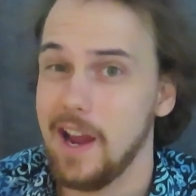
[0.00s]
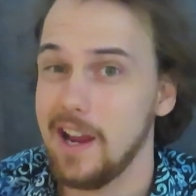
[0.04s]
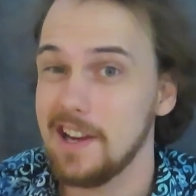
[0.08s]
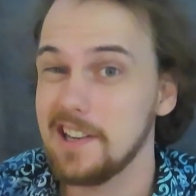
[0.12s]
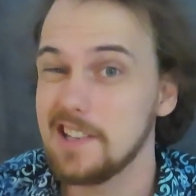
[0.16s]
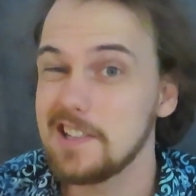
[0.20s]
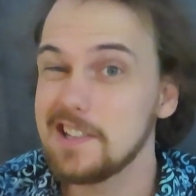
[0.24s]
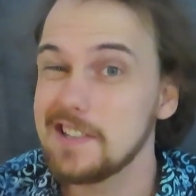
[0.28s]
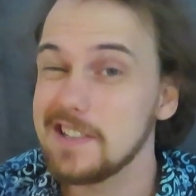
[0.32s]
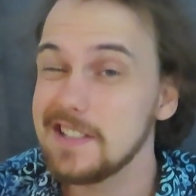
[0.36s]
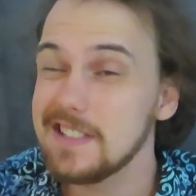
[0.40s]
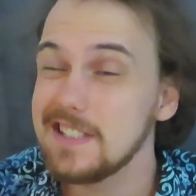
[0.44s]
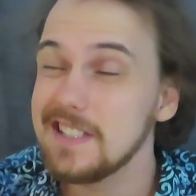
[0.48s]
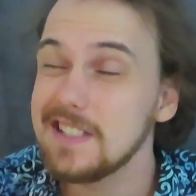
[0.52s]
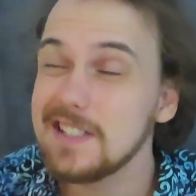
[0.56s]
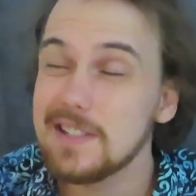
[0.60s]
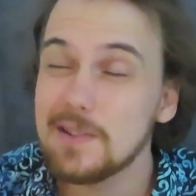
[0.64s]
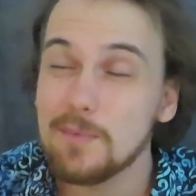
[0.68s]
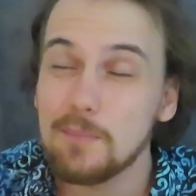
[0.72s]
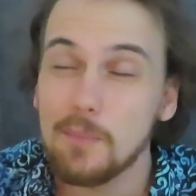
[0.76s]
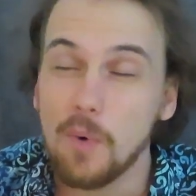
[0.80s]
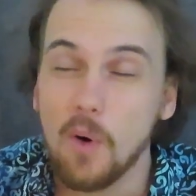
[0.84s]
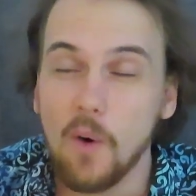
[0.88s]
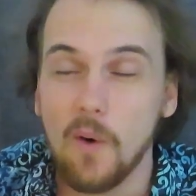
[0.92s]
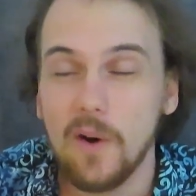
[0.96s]
actually
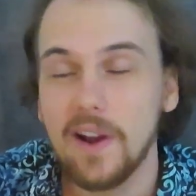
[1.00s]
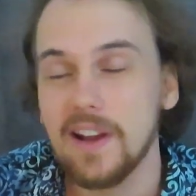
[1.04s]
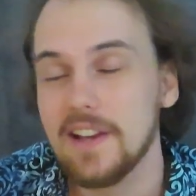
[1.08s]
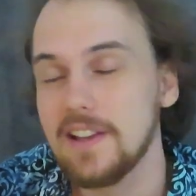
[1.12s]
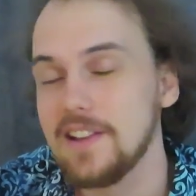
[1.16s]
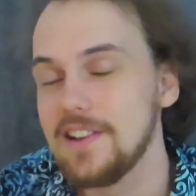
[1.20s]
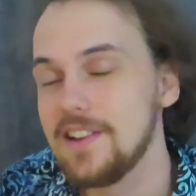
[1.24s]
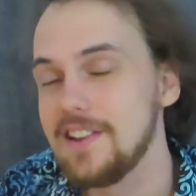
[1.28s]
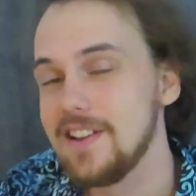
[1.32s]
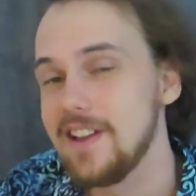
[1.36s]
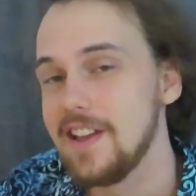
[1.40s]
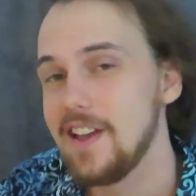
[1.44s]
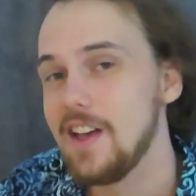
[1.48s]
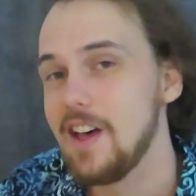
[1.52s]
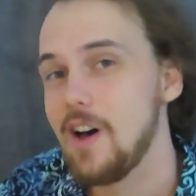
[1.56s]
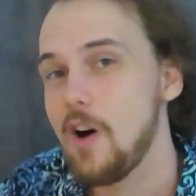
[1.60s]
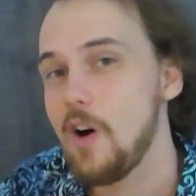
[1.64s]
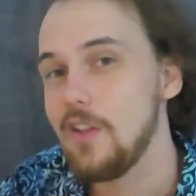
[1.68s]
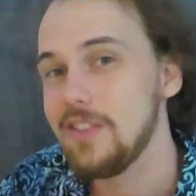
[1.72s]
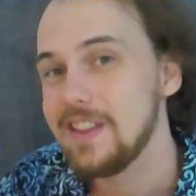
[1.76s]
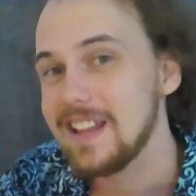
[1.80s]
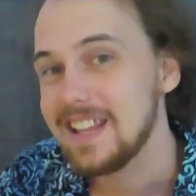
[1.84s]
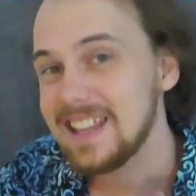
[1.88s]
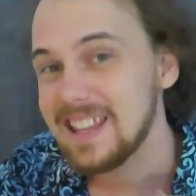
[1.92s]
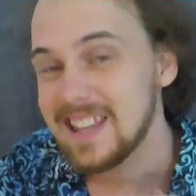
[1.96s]
disappointed
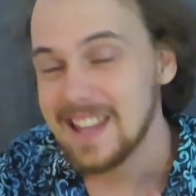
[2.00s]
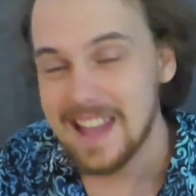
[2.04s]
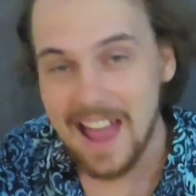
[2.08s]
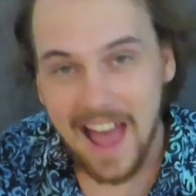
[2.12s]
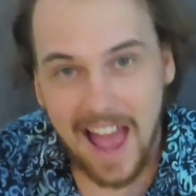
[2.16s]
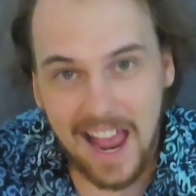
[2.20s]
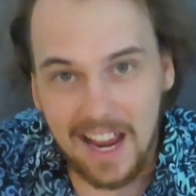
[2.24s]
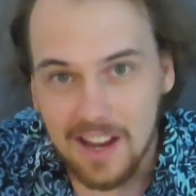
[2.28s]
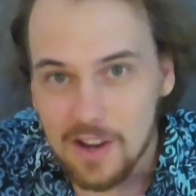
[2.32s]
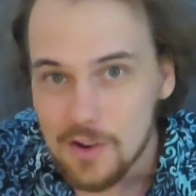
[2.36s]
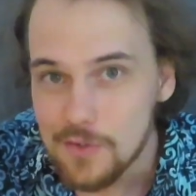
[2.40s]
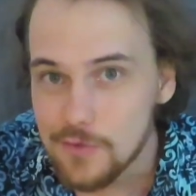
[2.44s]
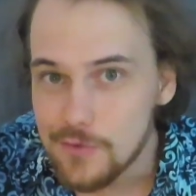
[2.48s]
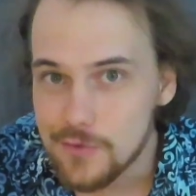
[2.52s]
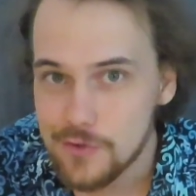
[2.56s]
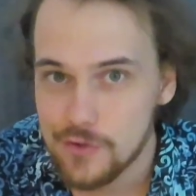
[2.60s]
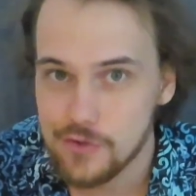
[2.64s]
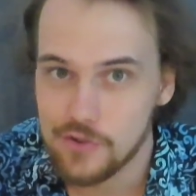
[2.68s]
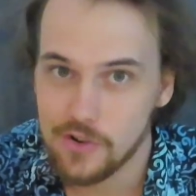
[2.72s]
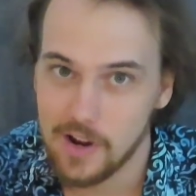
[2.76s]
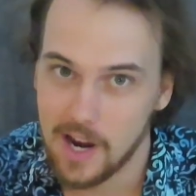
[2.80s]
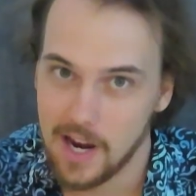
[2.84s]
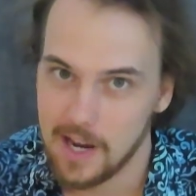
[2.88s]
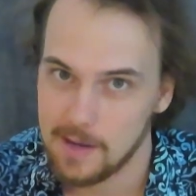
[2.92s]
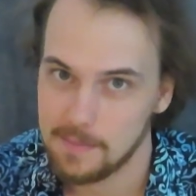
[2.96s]
on the lack of
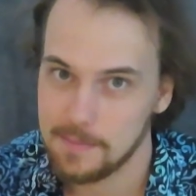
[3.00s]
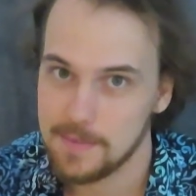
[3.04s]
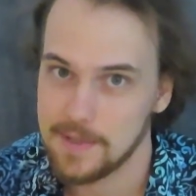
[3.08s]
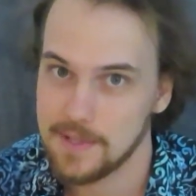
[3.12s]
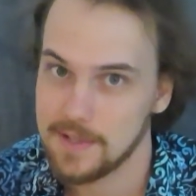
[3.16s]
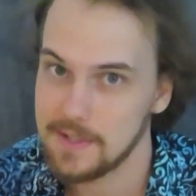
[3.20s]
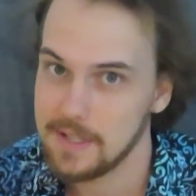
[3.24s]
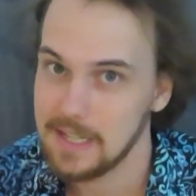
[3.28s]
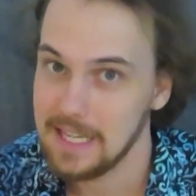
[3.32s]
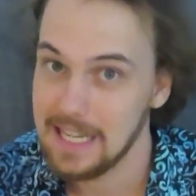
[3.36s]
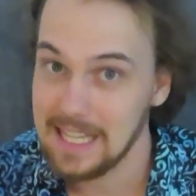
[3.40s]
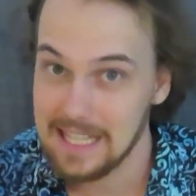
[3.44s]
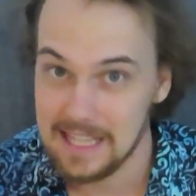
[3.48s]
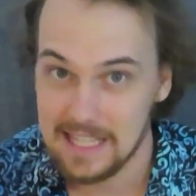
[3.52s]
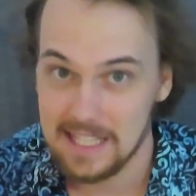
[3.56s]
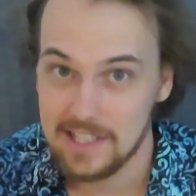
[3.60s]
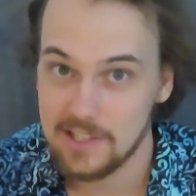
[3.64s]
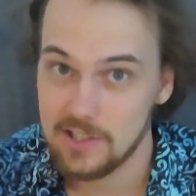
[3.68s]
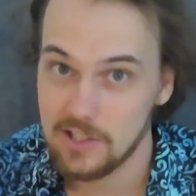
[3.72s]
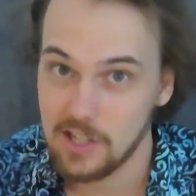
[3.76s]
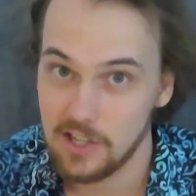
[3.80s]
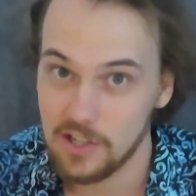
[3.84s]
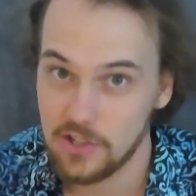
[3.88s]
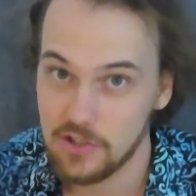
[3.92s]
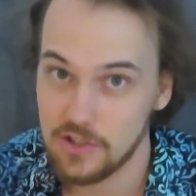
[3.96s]
traps in
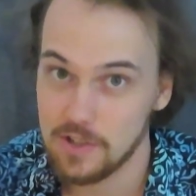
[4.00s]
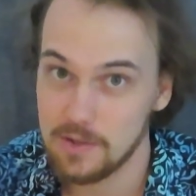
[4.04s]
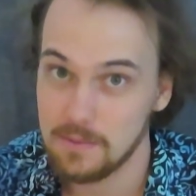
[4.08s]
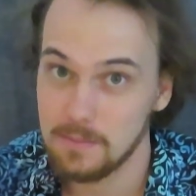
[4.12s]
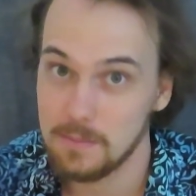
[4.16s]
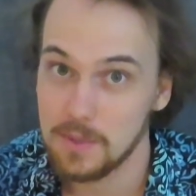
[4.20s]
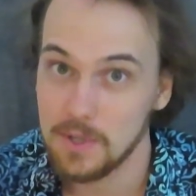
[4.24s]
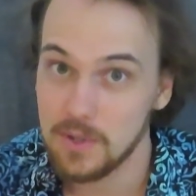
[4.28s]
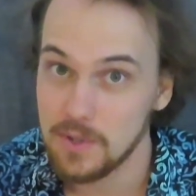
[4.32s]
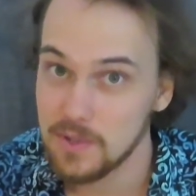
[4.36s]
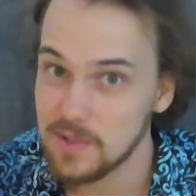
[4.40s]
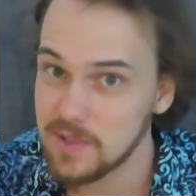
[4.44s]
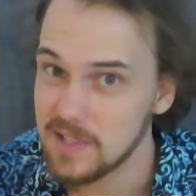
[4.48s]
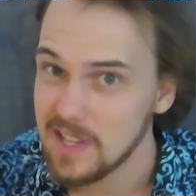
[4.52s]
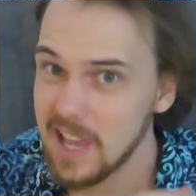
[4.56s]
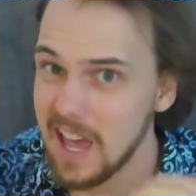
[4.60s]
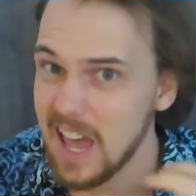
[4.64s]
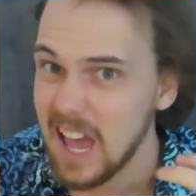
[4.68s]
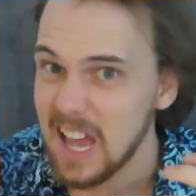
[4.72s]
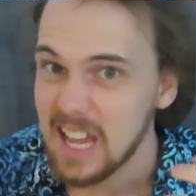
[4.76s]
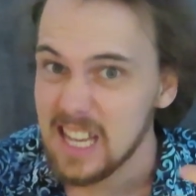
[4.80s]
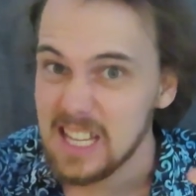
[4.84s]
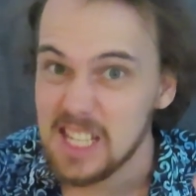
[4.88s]
this dungeon, because